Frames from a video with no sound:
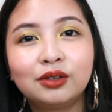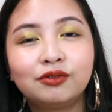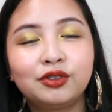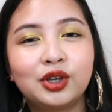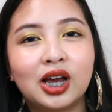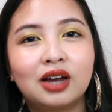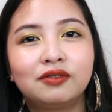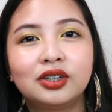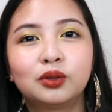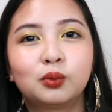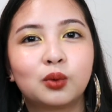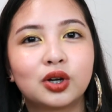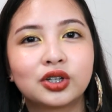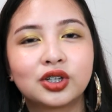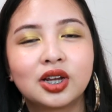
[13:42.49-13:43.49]
If you haven't
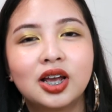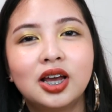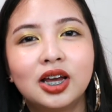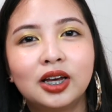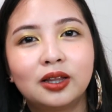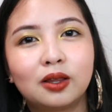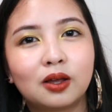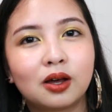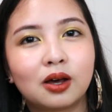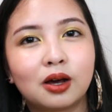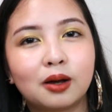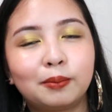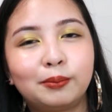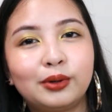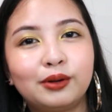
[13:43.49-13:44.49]
watched
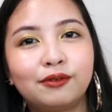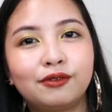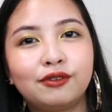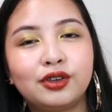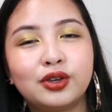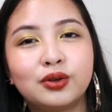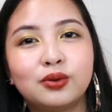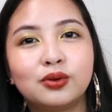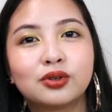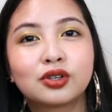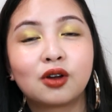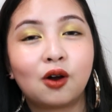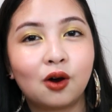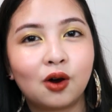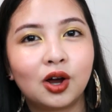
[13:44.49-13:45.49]
the previous
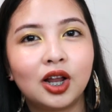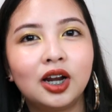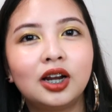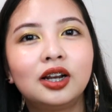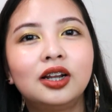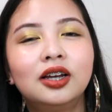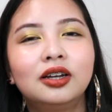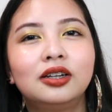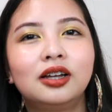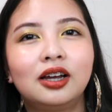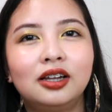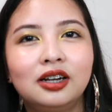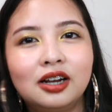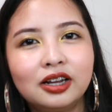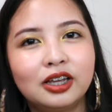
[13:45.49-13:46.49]
haul,
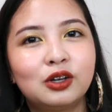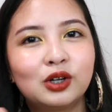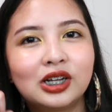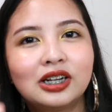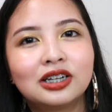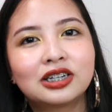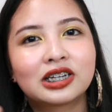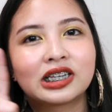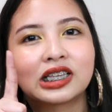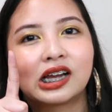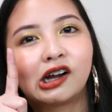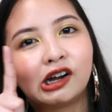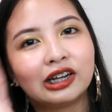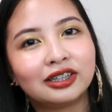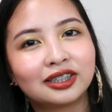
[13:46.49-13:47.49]
ay lalagay ko na lang siya sa
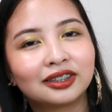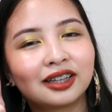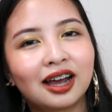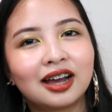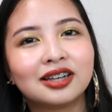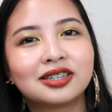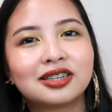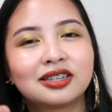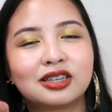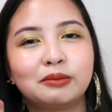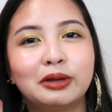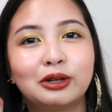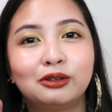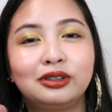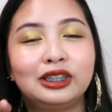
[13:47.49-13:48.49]
card sa taas
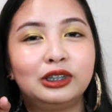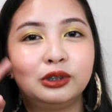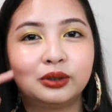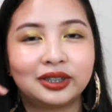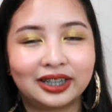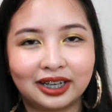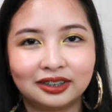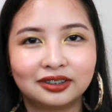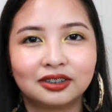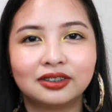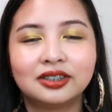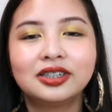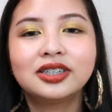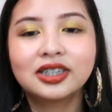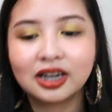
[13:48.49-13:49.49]
kasi meron din doon
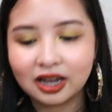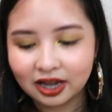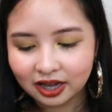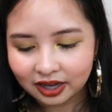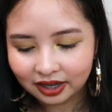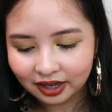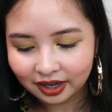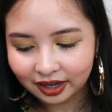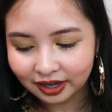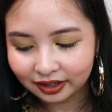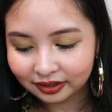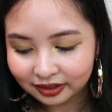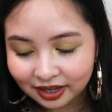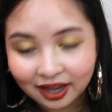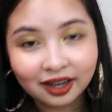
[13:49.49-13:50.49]
candles.
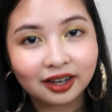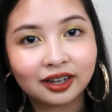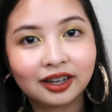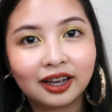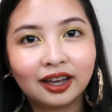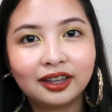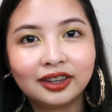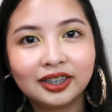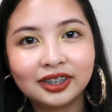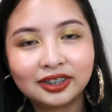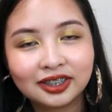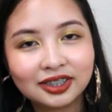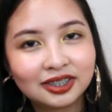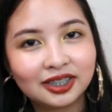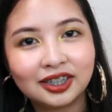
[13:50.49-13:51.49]
And yeah, I think
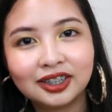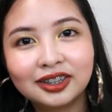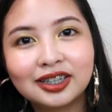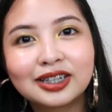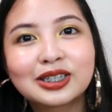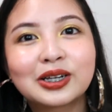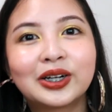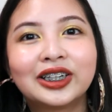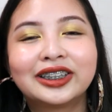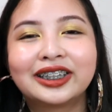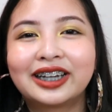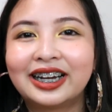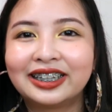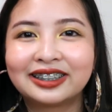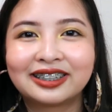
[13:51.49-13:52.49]
that's it. That's all
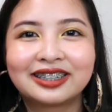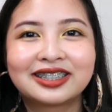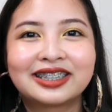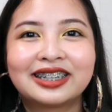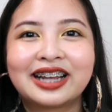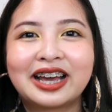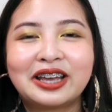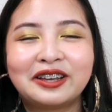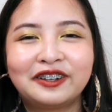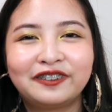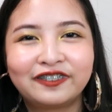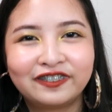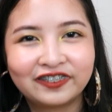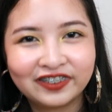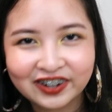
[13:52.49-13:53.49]
the candles that I
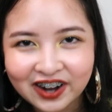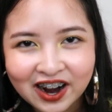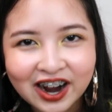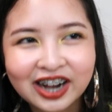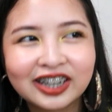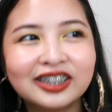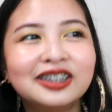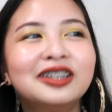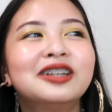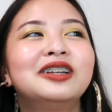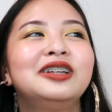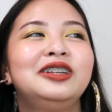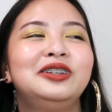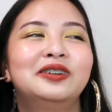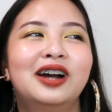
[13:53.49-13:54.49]
got.
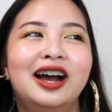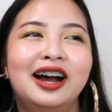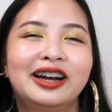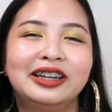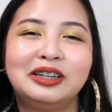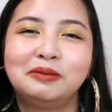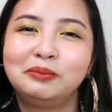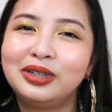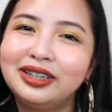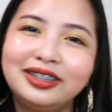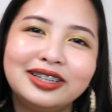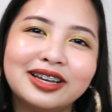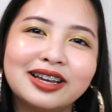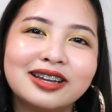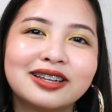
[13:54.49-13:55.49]
Yung aking
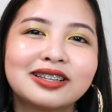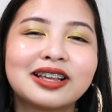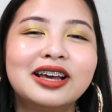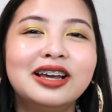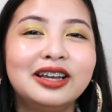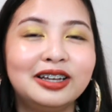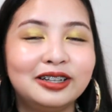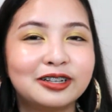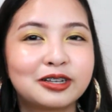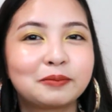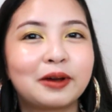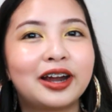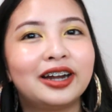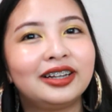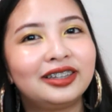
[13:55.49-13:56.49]
BTS
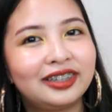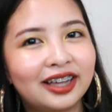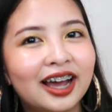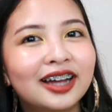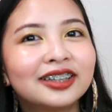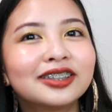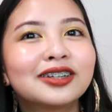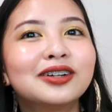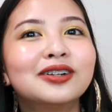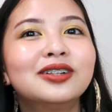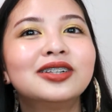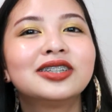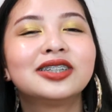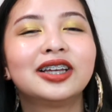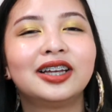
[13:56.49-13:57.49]
inspired
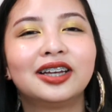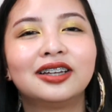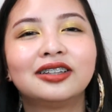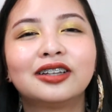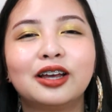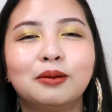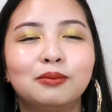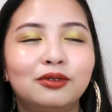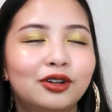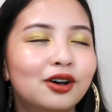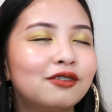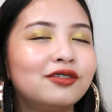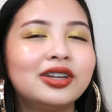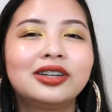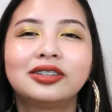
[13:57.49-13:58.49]
candles and I'm
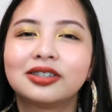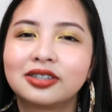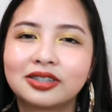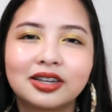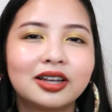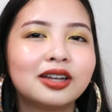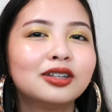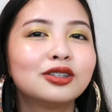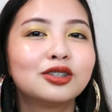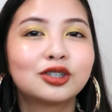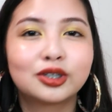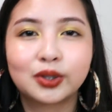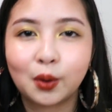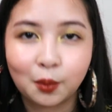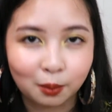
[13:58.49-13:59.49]
loving the scent
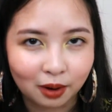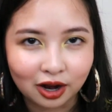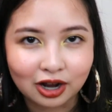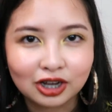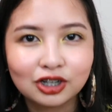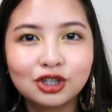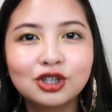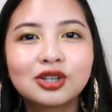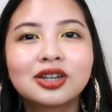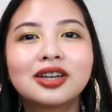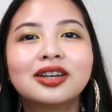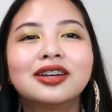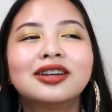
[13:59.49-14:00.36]
so much.